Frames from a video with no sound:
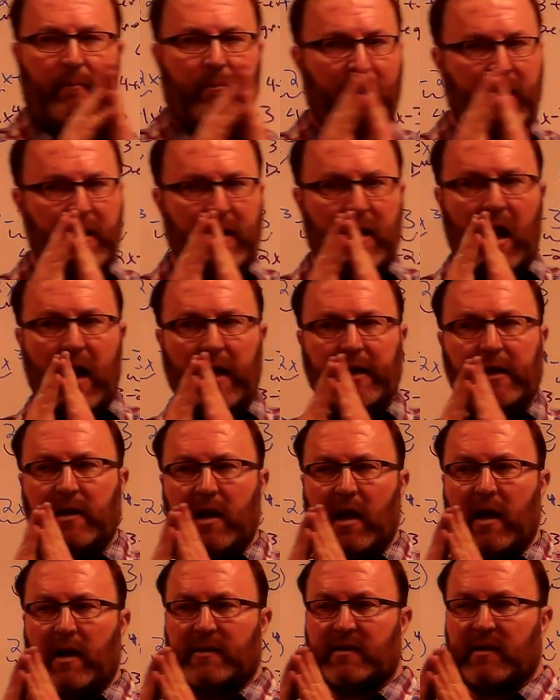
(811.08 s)
but it kind of
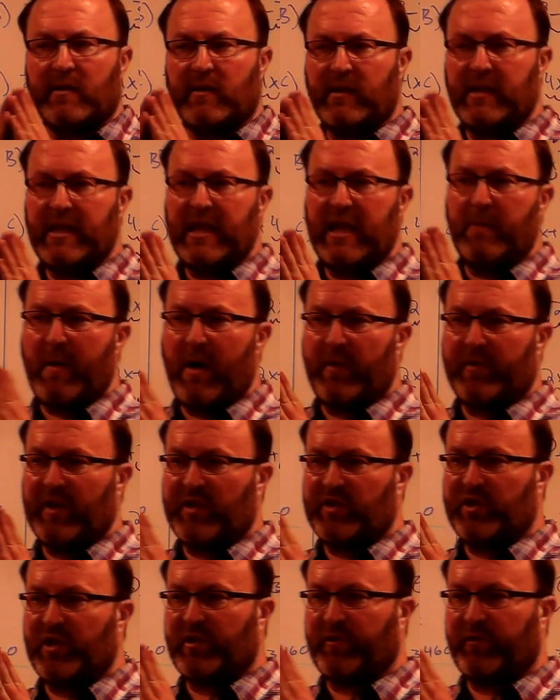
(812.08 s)
does. Think about
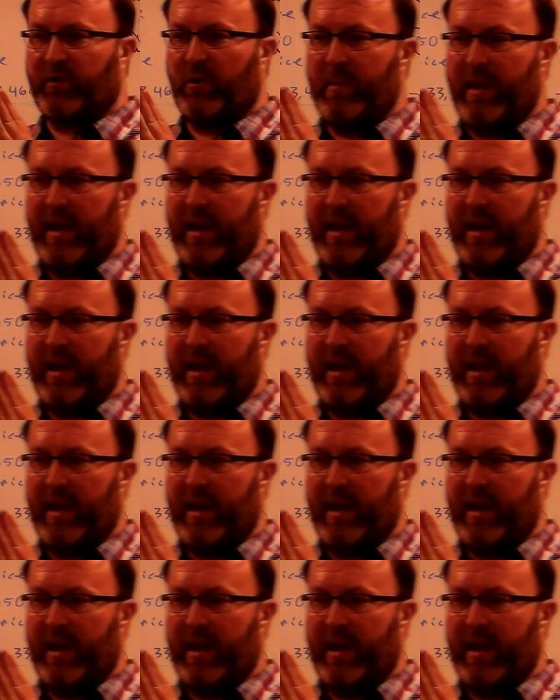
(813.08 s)
this just for a